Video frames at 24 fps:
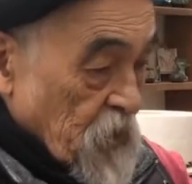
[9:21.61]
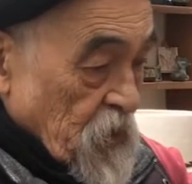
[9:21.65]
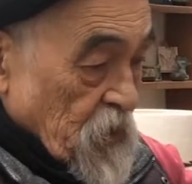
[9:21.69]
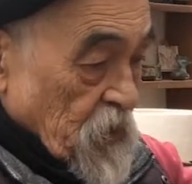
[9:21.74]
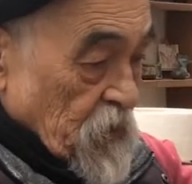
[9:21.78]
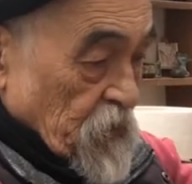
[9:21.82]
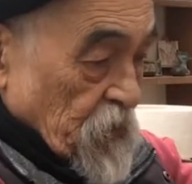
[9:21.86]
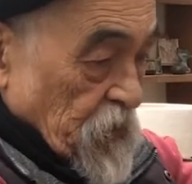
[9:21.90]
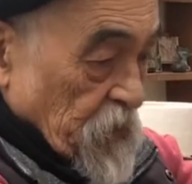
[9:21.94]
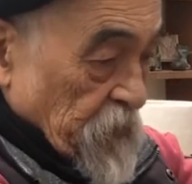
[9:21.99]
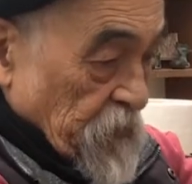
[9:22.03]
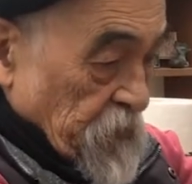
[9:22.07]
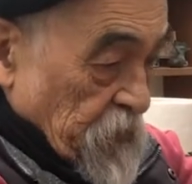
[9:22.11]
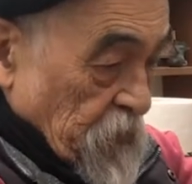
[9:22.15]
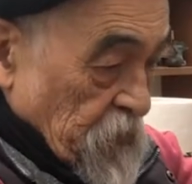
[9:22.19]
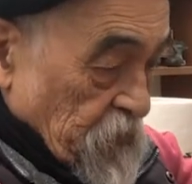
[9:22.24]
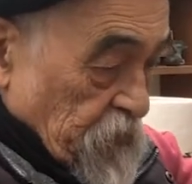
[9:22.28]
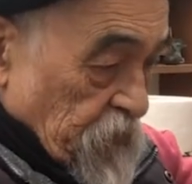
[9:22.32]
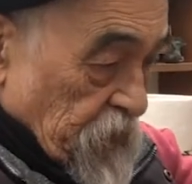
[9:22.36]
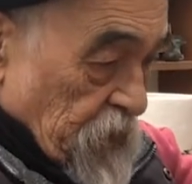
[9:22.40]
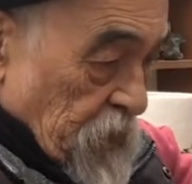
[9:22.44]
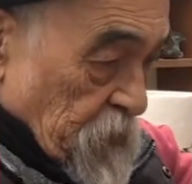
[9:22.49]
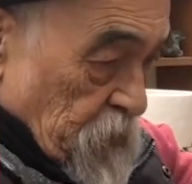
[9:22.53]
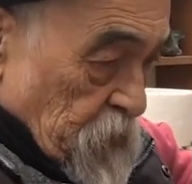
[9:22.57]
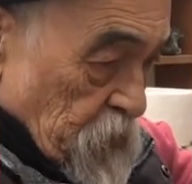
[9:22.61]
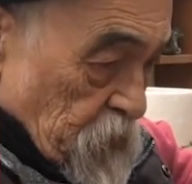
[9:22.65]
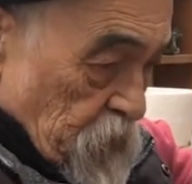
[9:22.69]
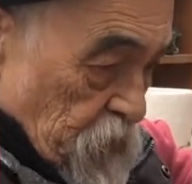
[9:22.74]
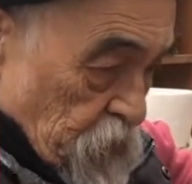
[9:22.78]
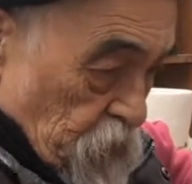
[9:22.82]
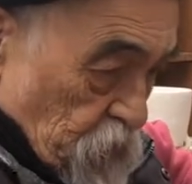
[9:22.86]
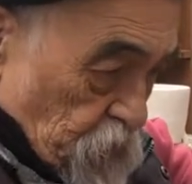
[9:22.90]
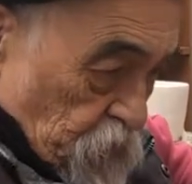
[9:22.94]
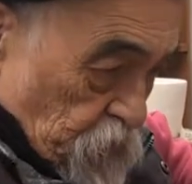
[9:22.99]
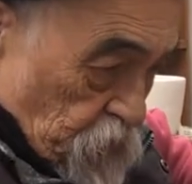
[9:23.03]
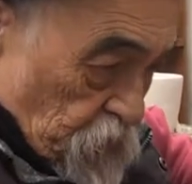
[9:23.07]
So the first thing I'm going to
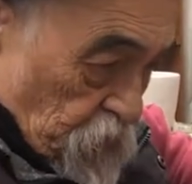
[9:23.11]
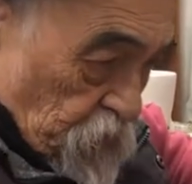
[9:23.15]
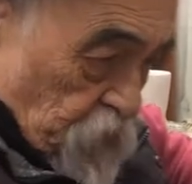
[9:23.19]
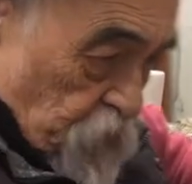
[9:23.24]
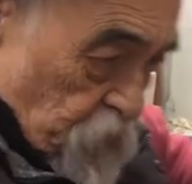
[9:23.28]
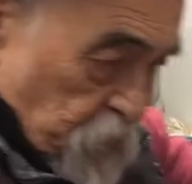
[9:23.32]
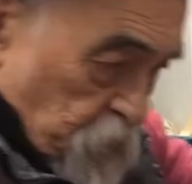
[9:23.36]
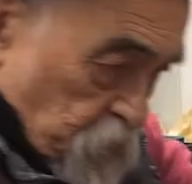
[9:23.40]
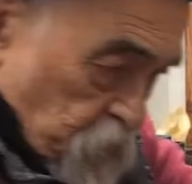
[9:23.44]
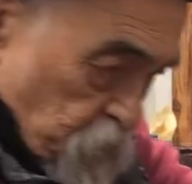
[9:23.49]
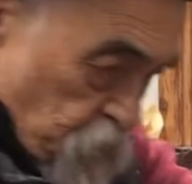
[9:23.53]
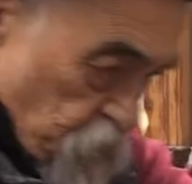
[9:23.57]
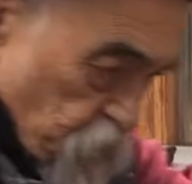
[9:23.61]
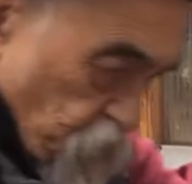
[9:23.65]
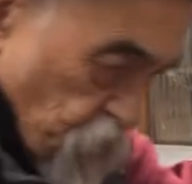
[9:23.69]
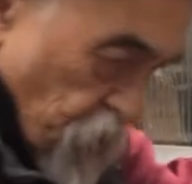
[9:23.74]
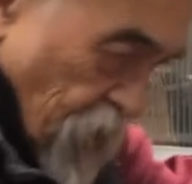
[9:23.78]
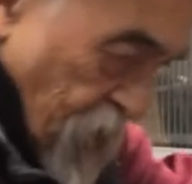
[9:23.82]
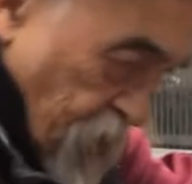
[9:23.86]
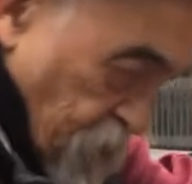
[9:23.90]
do is just check